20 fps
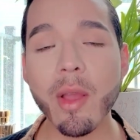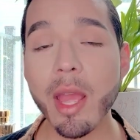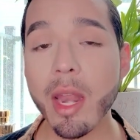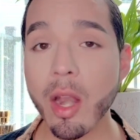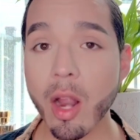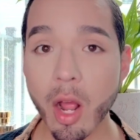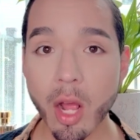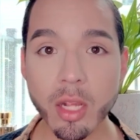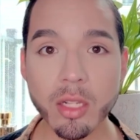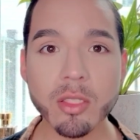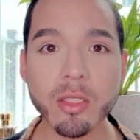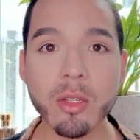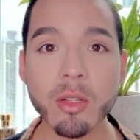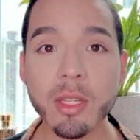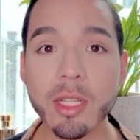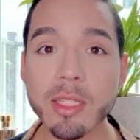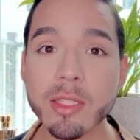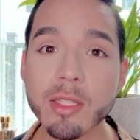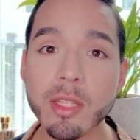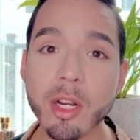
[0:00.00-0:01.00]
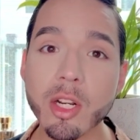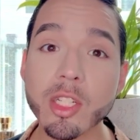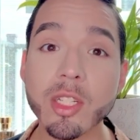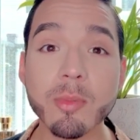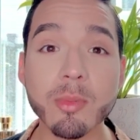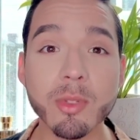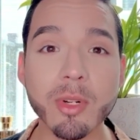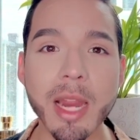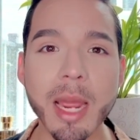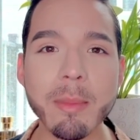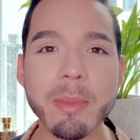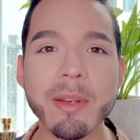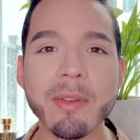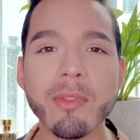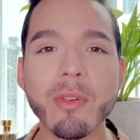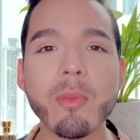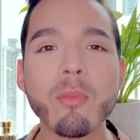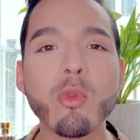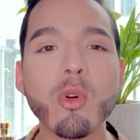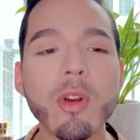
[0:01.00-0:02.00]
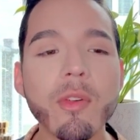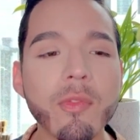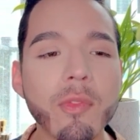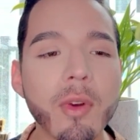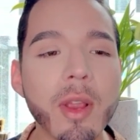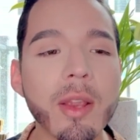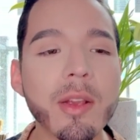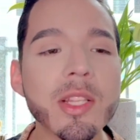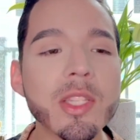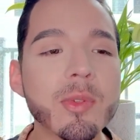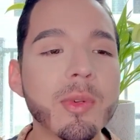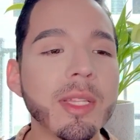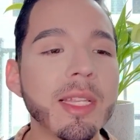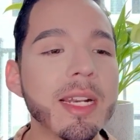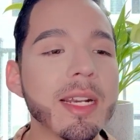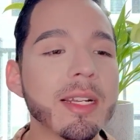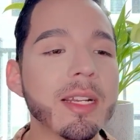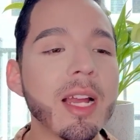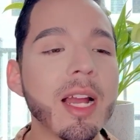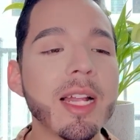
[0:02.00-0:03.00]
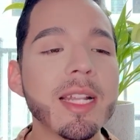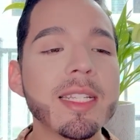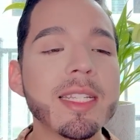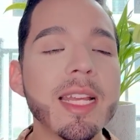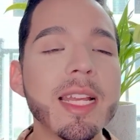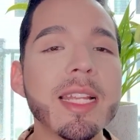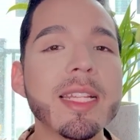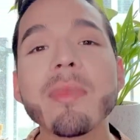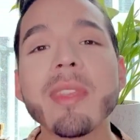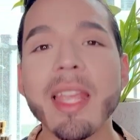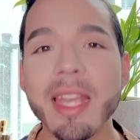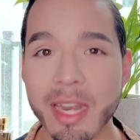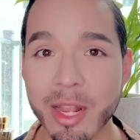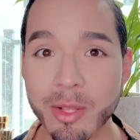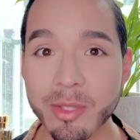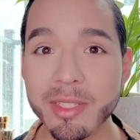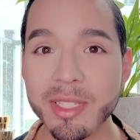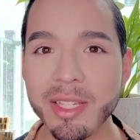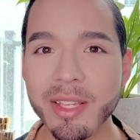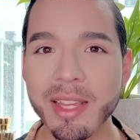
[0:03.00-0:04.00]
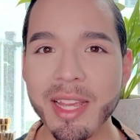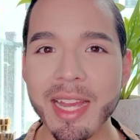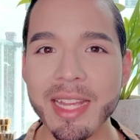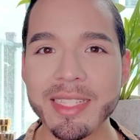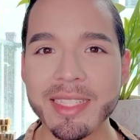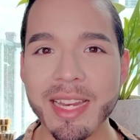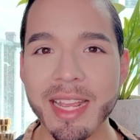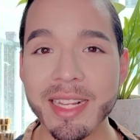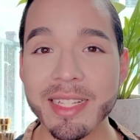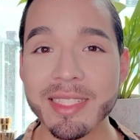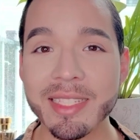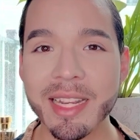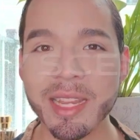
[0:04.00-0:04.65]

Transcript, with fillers: and also consider subscribing for more fragrance related content, and I'll see you guys next